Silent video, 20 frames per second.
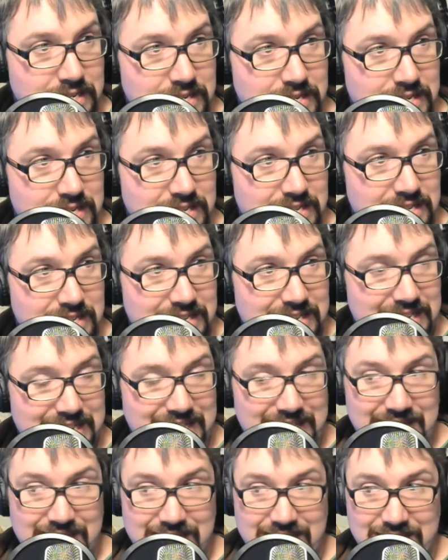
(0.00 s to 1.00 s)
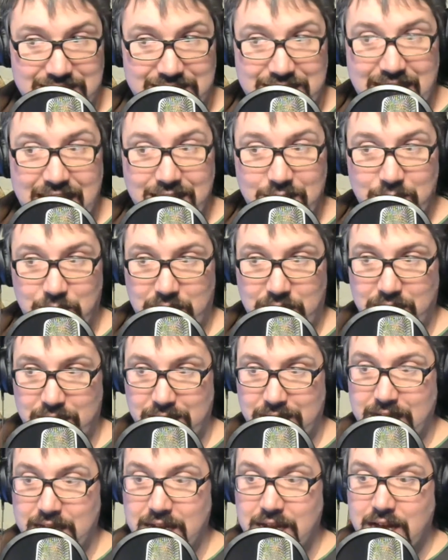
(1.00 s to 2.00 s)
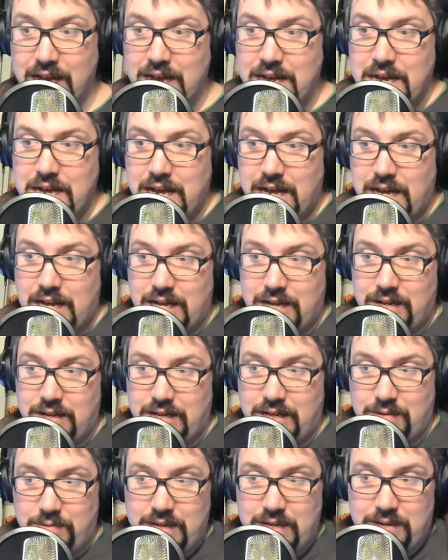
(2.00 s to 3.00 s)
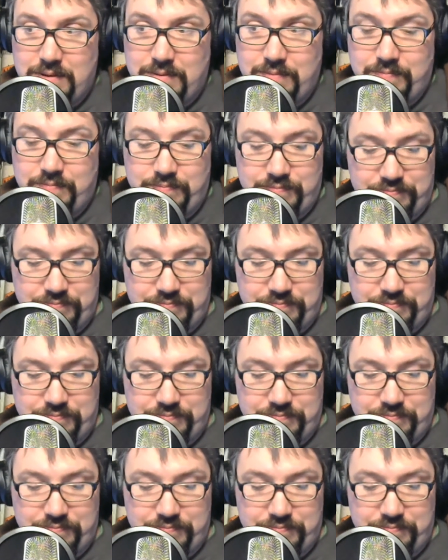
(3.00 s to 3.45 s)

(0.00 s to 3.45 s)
10. in January. Uh, We're celebrating